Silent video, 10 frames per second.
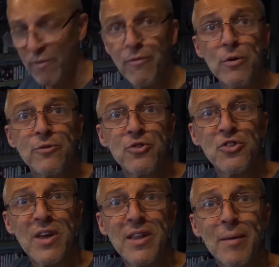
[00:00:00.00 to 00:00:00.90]
I thought I'd just
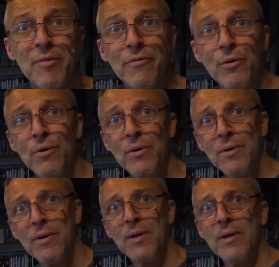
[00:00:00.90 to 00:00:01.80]
say that before
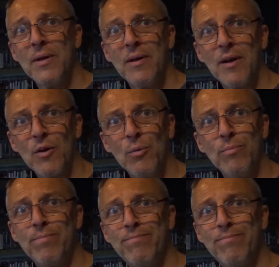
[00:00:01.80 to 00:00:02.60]
I go